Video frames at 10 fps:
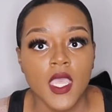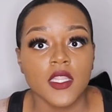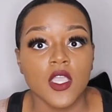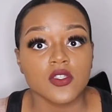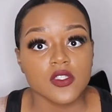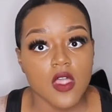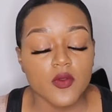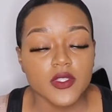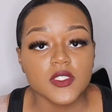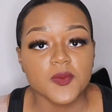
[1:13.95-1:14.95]
that goes
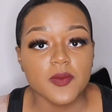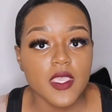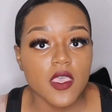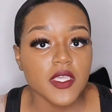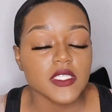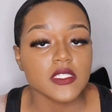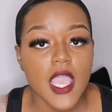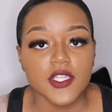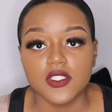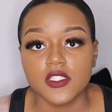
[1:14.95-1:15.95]
along with this BBL. It's
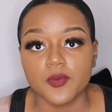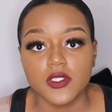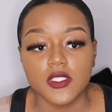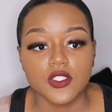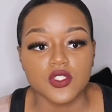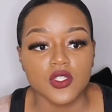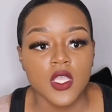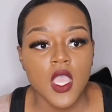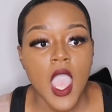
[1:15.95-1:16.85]
not just the procedure.